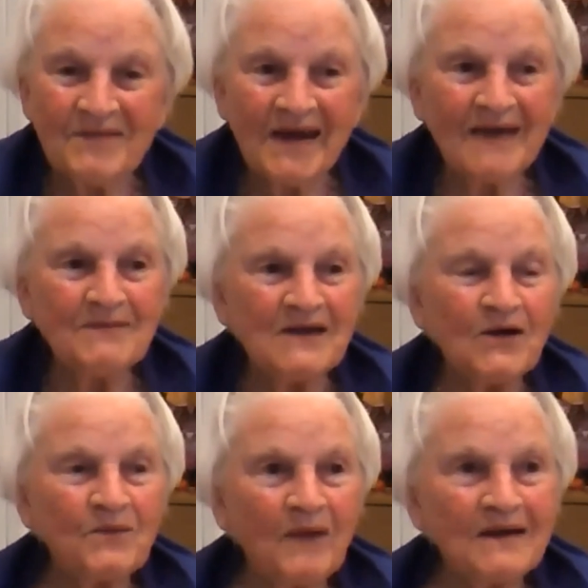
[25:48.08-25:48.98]
I mean,
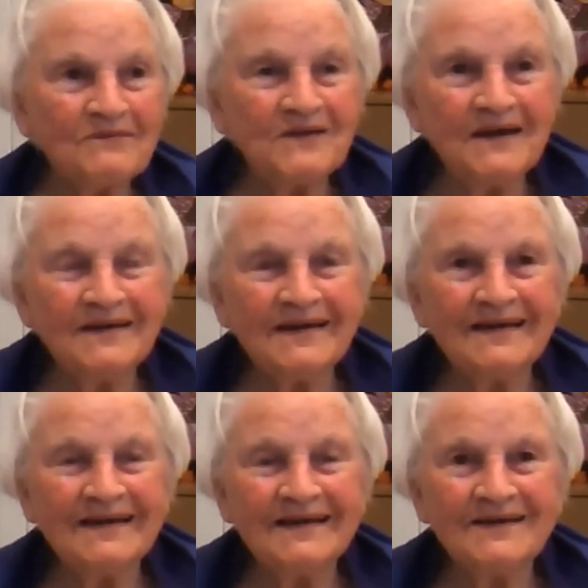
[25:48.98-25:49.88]
on one of the
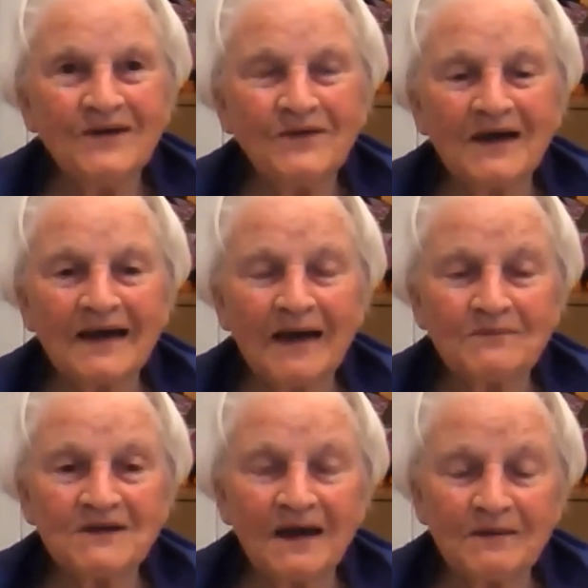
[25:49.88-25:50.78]
yoga
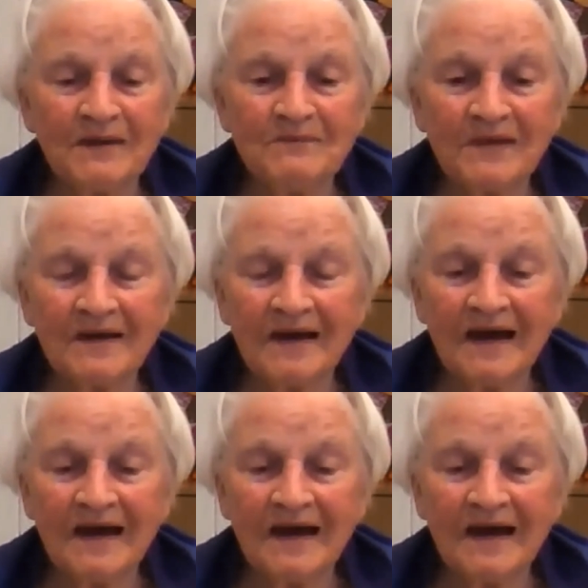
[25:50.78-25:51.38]
camps, I remember,